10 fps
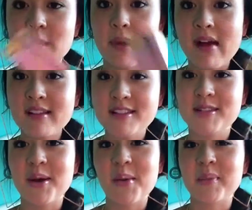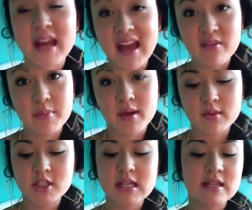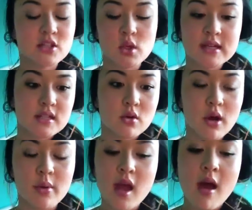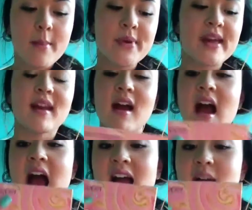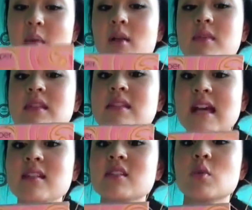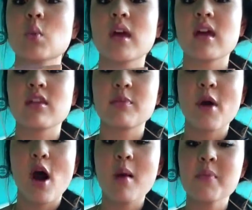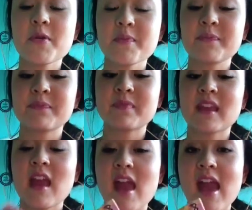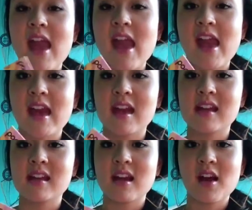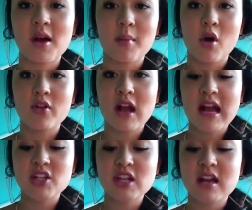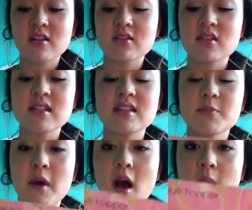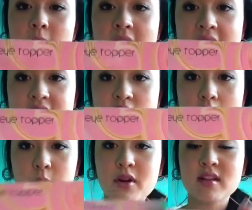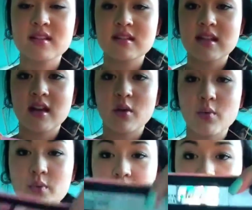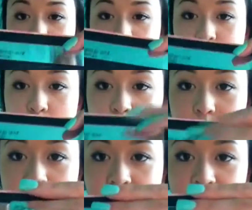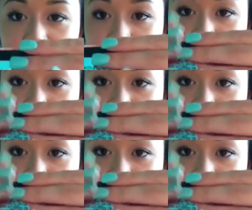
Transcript: palette, so, but I haven't published it yet, so you guys don't know. But I am obsessed with Pop and um, all their eyeshadows. This is Pop Eye Topper. This is their a smaller palette.